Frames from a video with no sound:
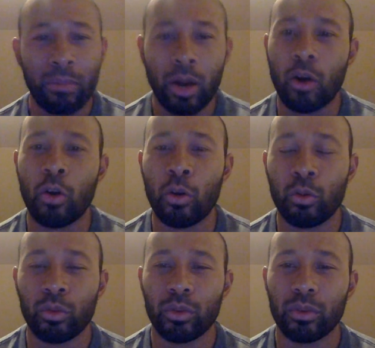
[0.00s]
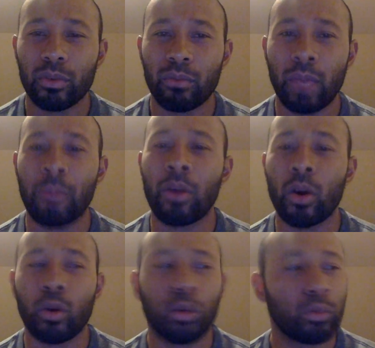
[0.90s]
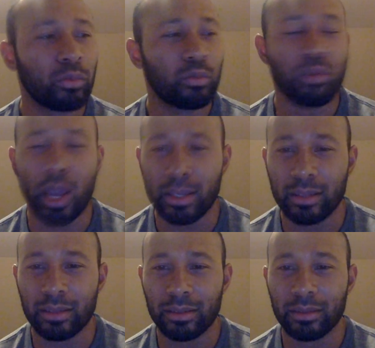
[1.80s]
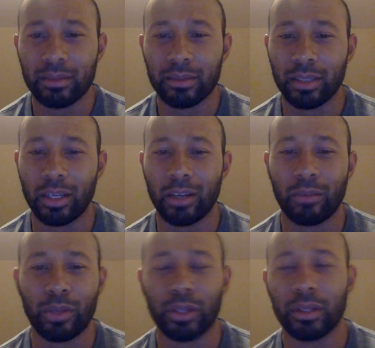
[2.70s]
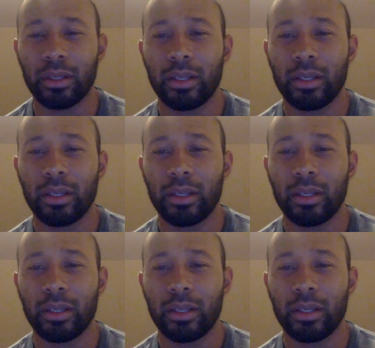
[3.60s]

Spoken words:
my own prices. You know what I mean?